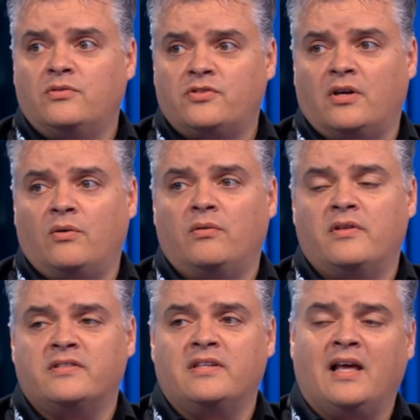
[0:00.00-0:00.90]
So
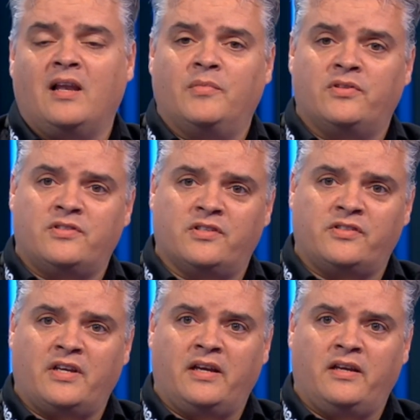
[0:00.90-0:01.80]
there's an element to
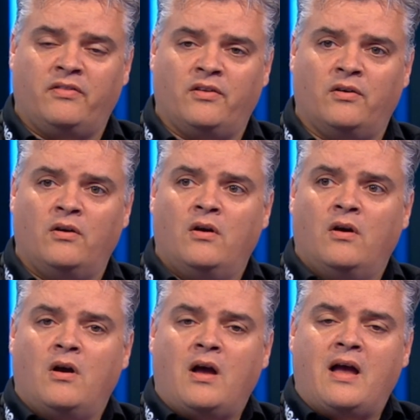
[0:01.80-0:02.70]
say that
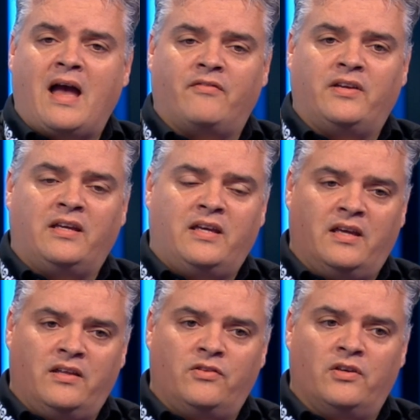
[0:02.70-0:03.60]
having
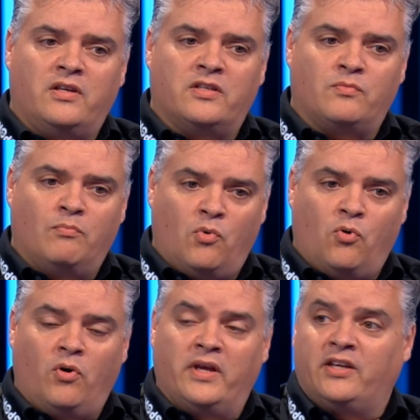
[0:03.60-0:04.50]
kit that is
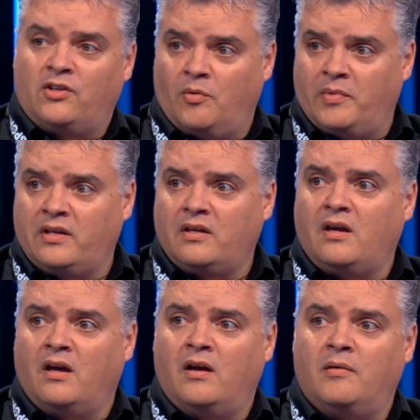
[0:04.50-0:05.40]
more economic
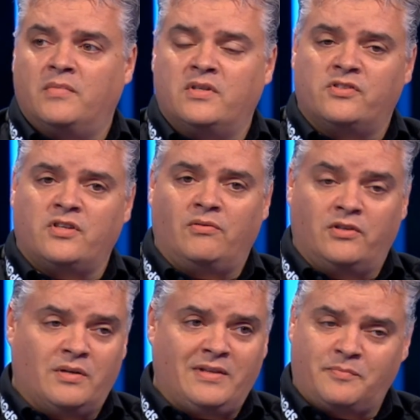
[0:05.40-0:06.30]
and so
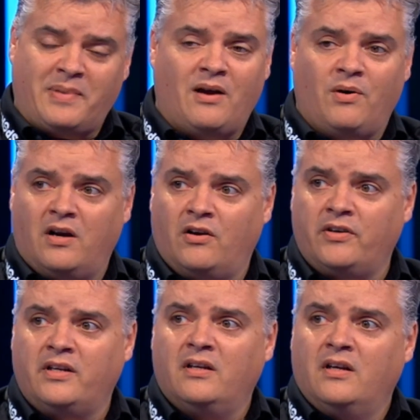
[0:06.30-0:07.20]
less power
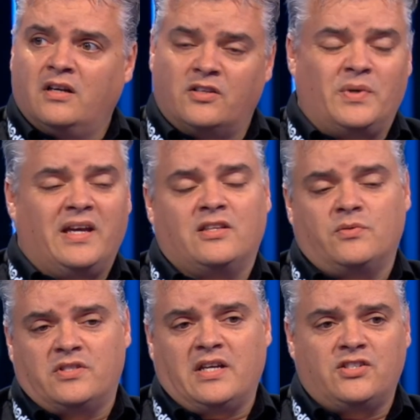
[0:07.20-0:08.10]
hungry, because we're getting to a
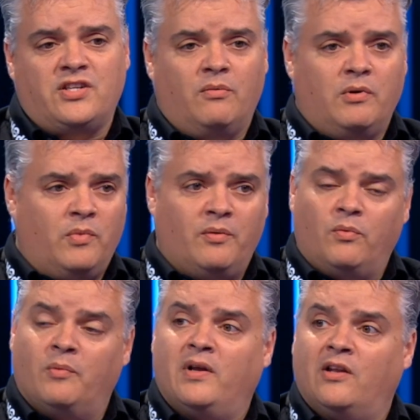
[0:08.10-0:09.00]
stage now
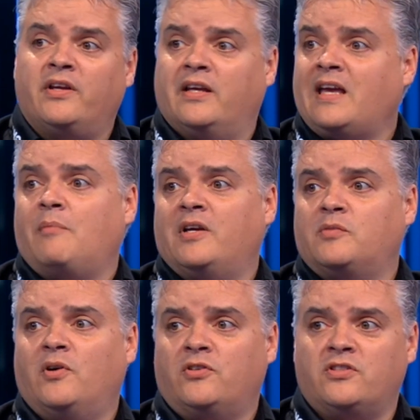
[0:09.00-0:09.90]
when we're looking at capex
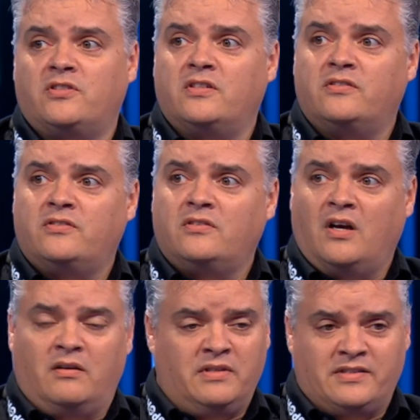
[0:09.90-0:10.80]
purchases,
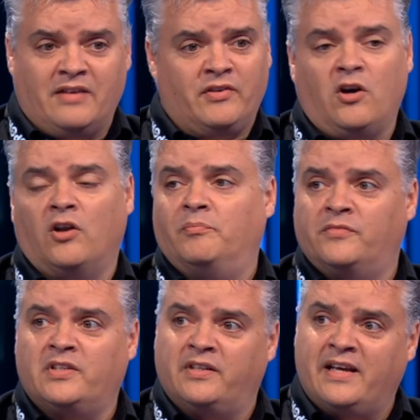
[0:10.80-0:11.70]
there's another column
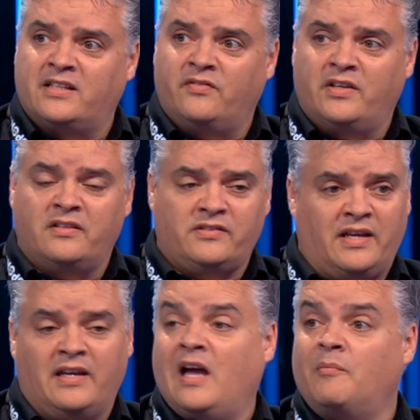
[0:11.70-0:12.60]
to the next of it
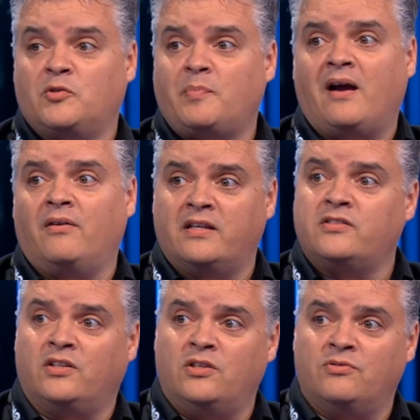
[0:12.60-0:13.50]
saying how much power that's
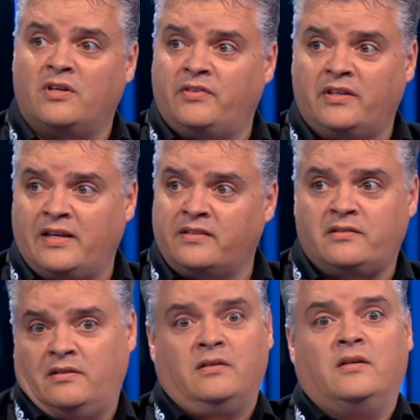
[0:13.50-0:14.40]
going to use over the next
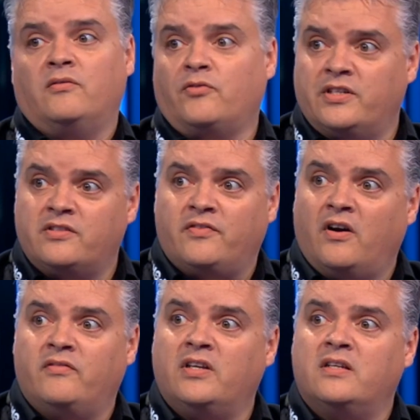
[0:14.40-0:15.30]
3 to
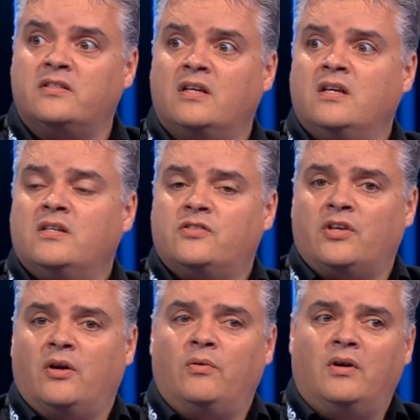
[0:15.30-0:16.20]
5 years.
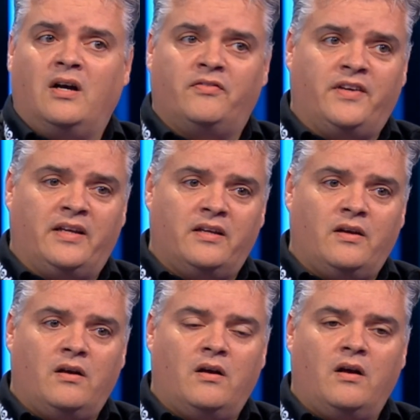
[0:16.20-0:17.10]
So I think
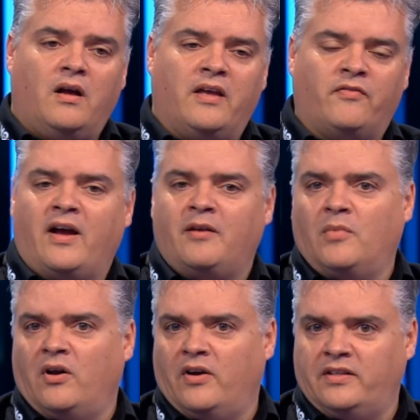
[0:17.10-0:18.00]
if I had
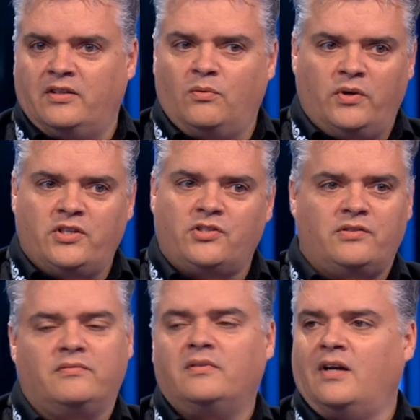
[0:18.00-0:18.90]
my ideal wish,
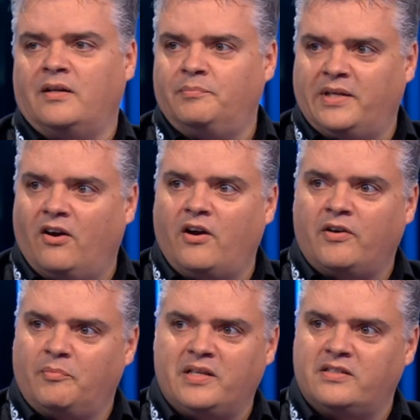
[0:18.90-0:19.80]
I'd be
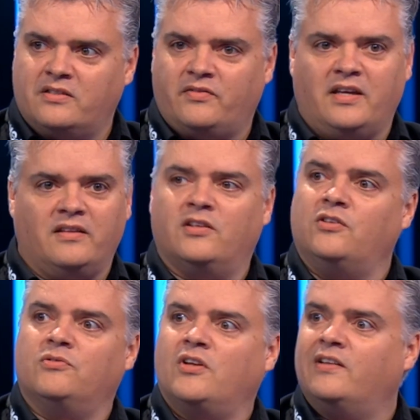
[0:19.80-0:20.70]
hiring pieces of kit that
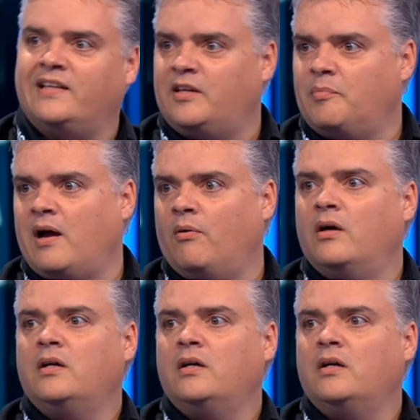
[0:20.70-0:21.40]
used hardly any power.